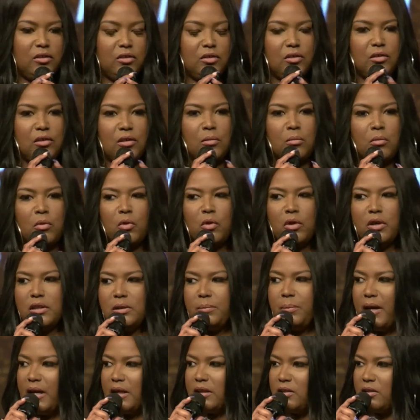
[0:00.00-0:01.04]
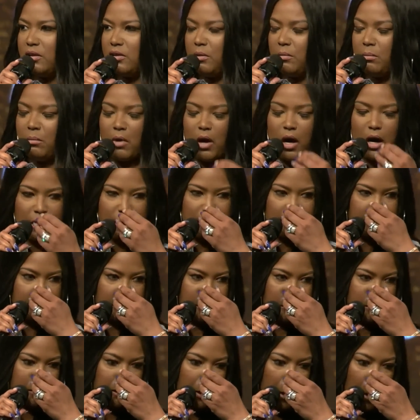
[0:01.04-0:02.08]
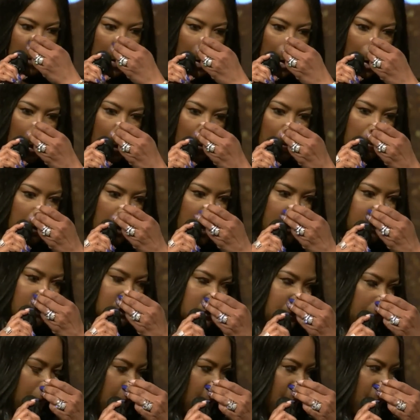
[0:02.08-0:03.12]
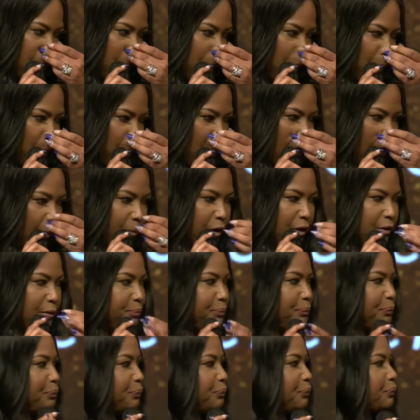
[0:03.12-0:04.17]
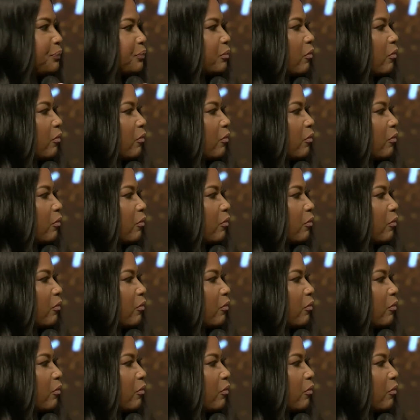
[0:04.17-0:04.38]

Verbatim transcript: Pastor Lamores, Pastor DeMarcus, Pastor Robert